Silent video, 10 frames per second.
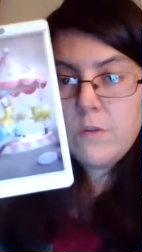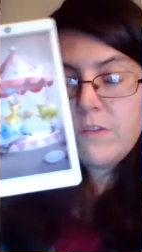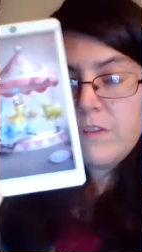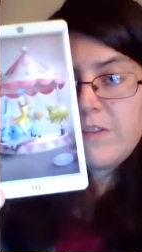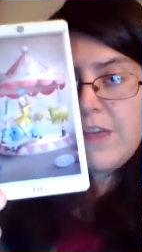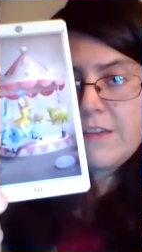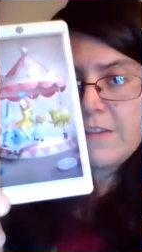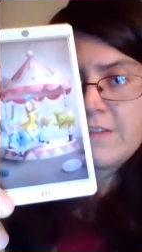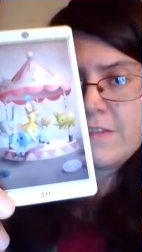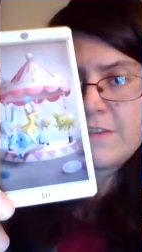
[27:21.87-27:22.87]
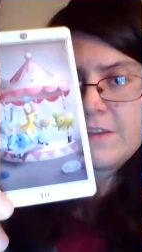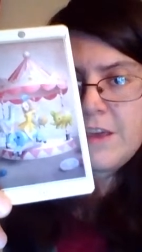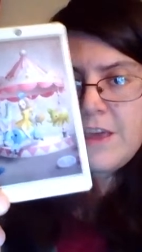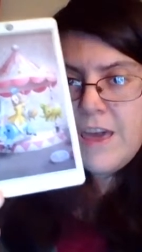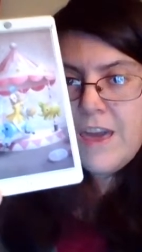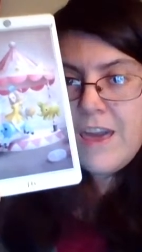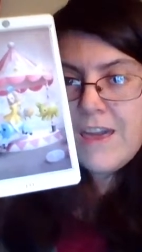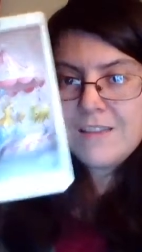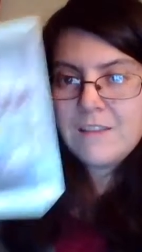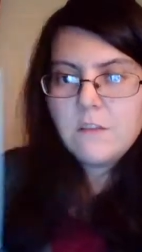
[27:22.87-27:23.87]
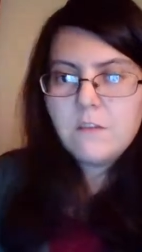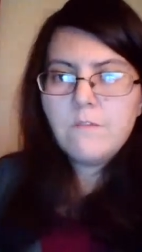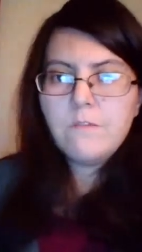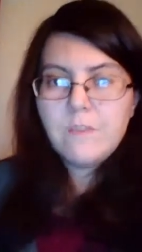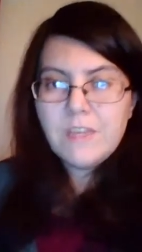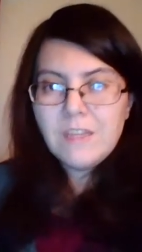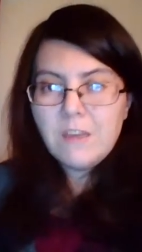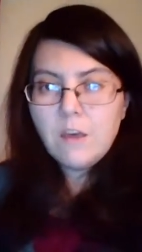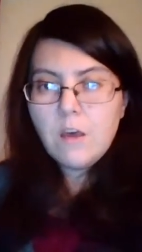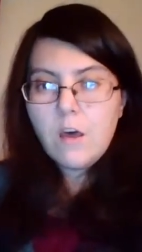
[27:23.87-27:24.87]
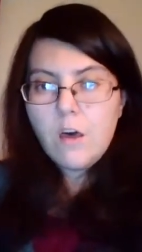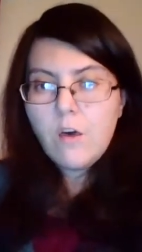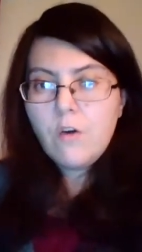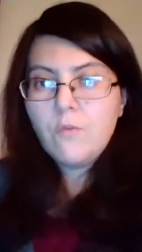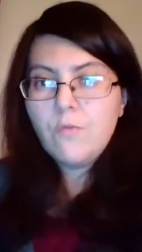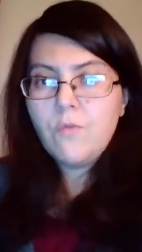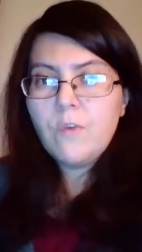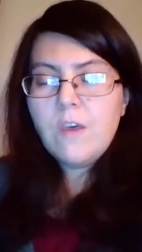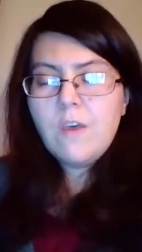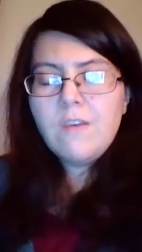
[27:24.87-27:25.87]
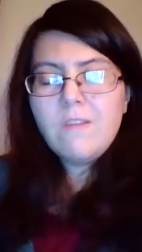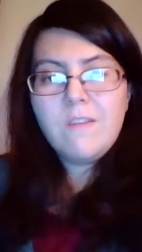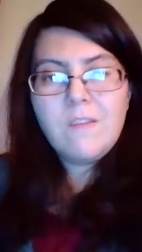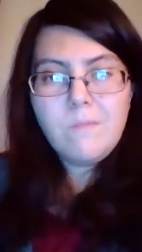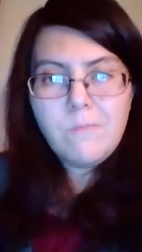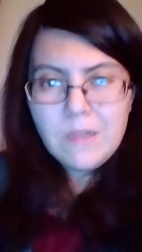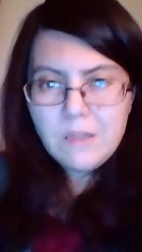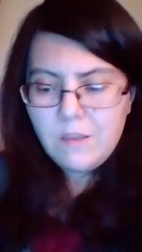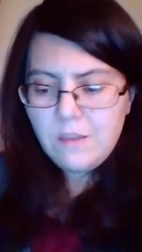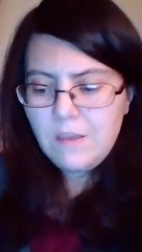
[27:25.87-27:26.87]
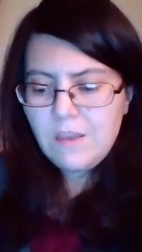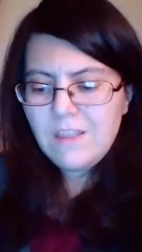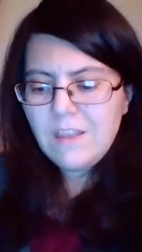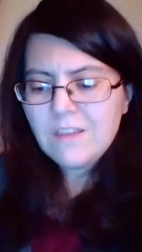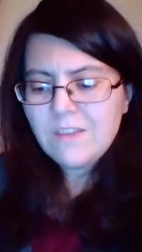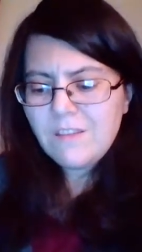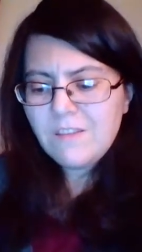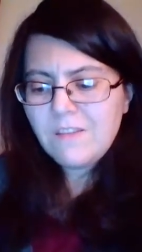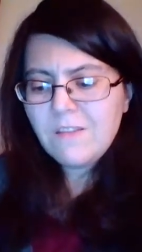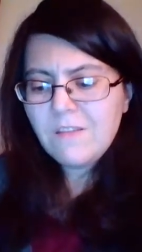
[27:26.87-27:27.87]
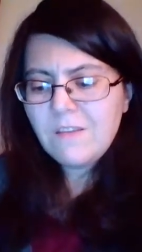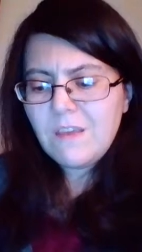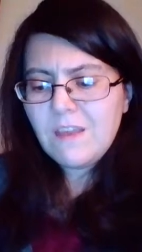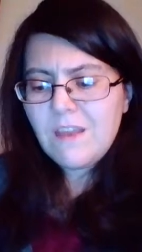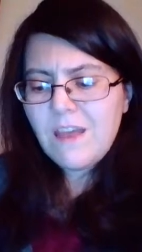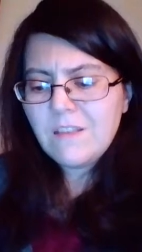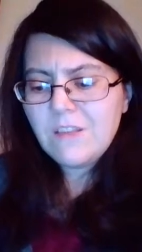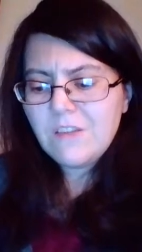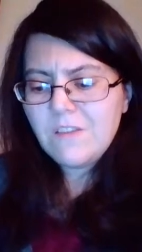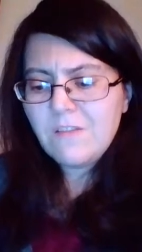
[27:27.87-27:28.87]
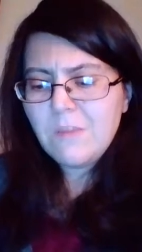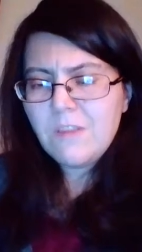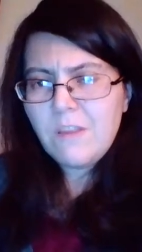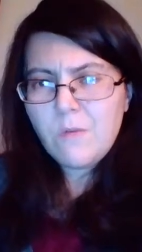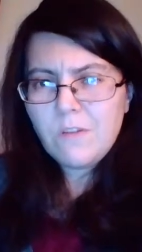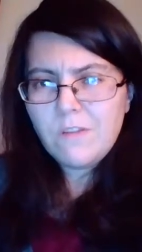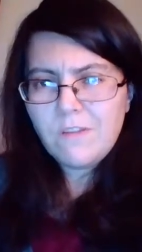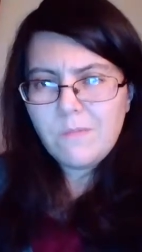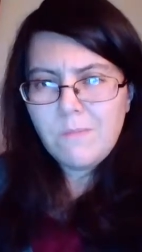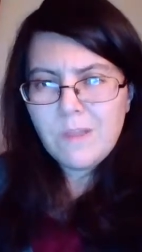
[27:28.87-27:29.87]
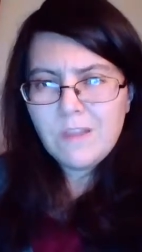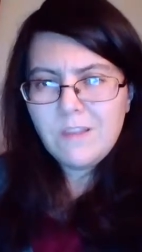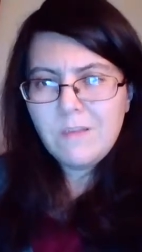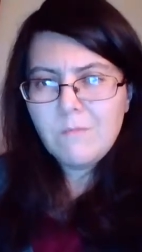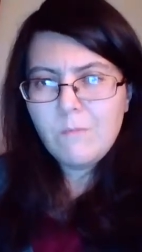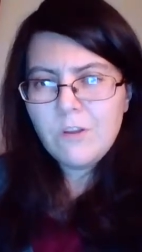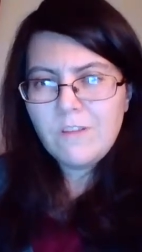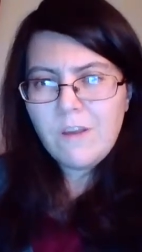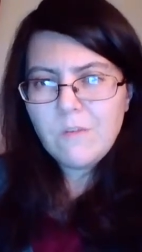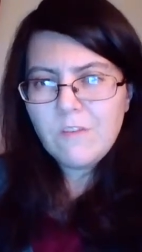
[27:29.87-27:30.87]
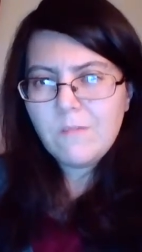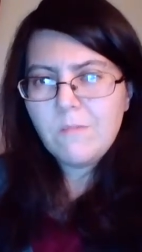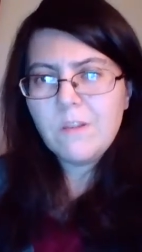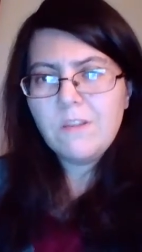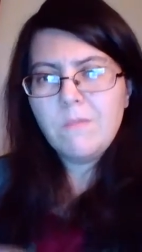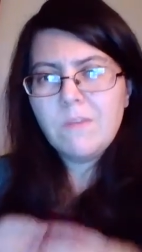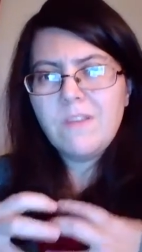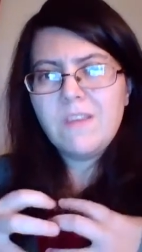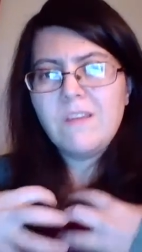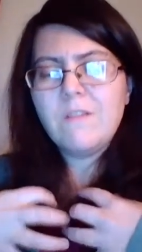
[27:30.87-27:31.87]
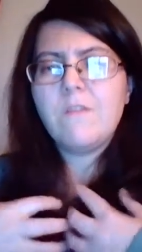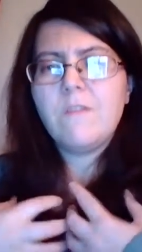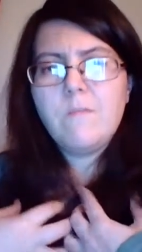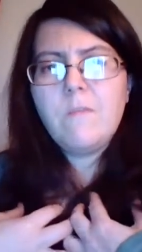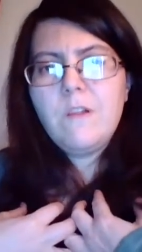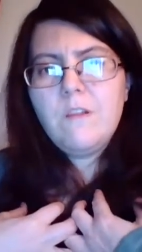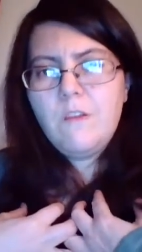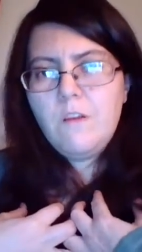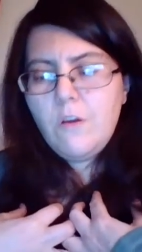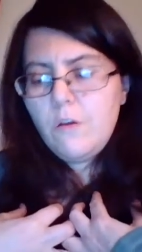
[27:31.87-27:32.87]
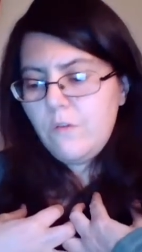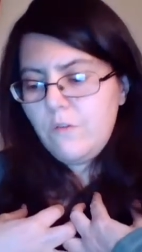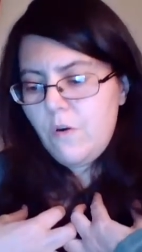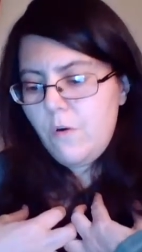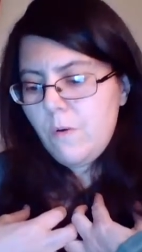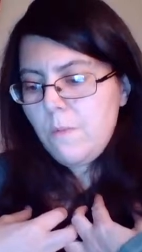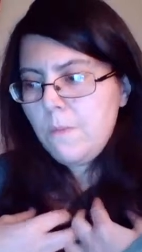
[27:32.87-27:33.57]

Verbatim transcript: success and a feeling of stability, and not just material stability, monetary stability, but inner stability also.